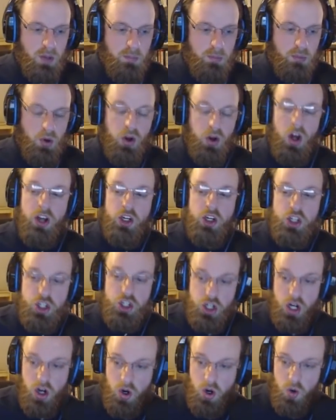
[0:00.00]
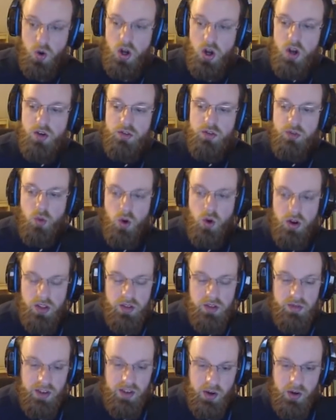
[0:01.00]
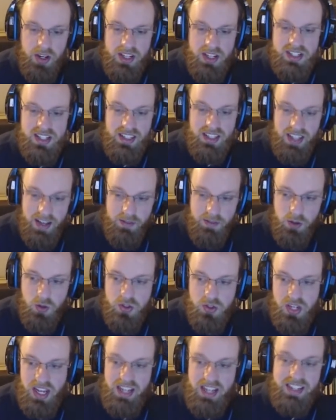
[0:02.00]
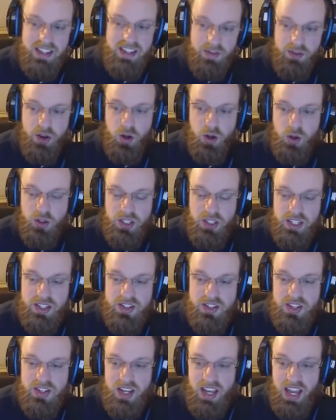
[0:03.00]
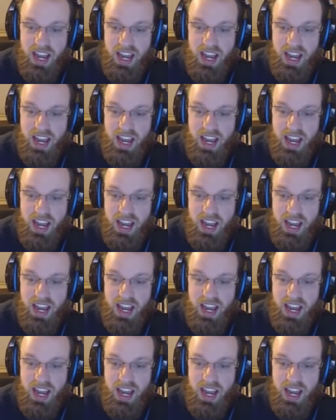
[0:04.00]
put on a show for the various levels and difficulties